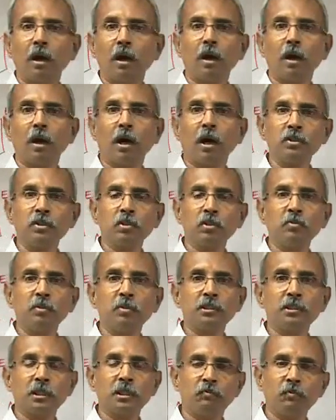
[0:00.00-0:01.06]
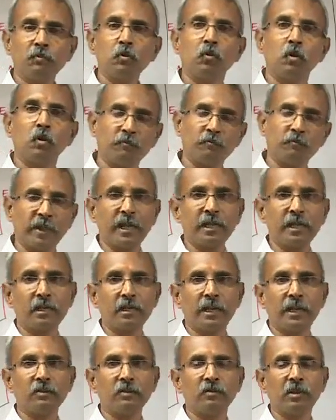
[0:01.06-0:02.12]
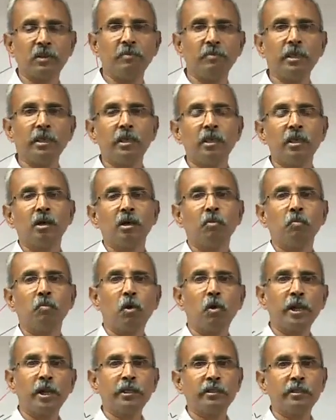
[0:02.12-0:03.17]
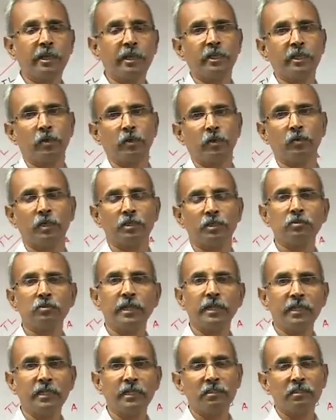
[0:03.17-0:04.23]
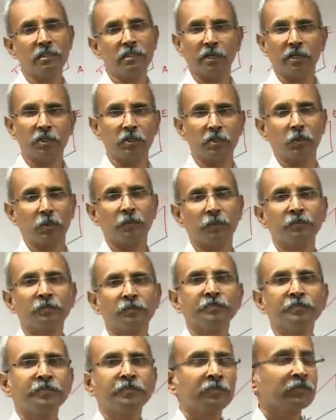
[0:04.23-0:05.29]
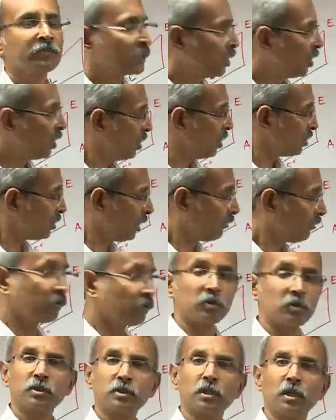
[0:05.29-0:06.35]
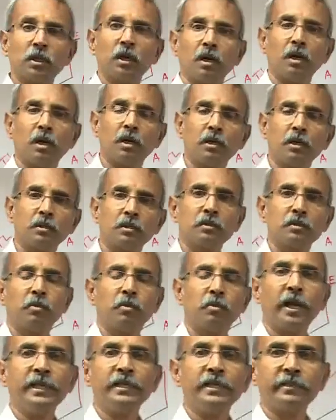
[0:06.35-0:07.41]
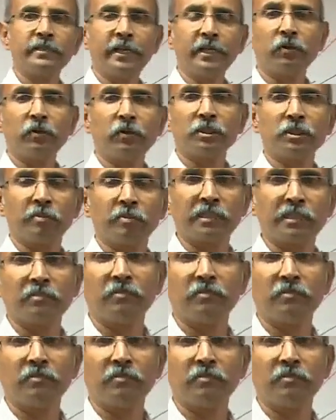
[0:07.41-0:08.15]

isometric view of that length will be 0.82 units. So that is the ratio. So of course 0.82 is